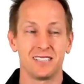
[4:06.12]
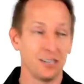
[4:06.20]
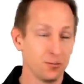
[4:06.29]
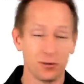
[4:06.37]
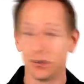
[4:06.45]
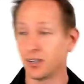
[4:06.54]

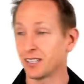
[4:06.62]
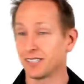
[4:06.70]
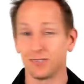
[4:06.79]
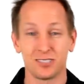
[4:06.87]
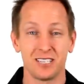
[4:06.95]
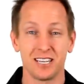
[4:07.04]
Didn't
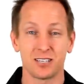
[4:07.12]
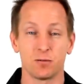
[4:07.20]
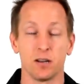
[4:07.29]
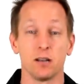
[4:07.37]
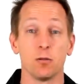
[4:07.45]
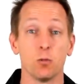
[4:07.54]
work, what's the next
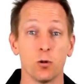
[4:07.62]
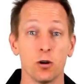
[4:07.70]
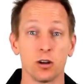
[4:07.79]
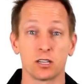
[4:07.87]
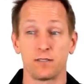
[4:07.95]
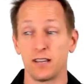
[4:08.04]
one?
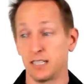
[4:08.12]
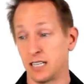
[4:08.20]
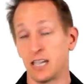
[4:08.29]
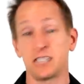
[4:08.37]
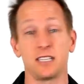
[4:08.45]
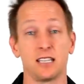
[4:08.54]
Works,
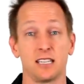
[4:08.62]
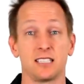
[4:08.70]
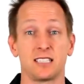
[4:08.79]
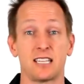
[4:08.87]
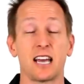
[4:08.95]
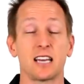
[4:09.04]
fantastic,
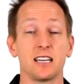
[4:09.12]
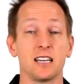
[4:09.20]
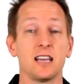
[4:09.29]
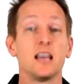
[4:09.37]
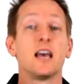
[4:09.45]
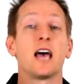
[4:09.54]
let's stack
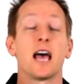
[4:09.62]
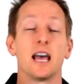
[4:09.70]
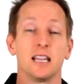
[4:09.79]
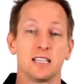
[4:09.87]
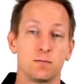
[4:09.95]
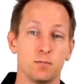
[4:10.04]
it
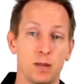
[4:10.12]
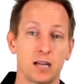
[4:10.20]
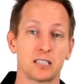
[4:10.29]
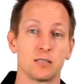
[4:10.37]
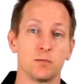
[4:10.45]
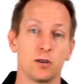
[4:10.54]
and let's
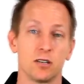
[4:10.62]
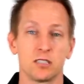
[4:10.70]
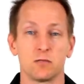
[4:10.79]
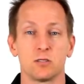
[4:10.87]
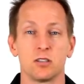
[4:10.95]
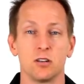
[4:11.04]
maximize
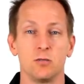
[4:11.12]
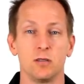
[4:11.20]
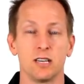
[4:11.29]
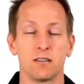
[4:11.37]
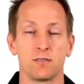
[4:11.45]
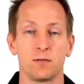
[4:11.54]
the return
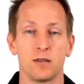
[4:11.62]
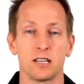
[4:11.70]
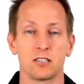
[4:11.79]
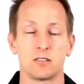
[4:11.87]
we get from that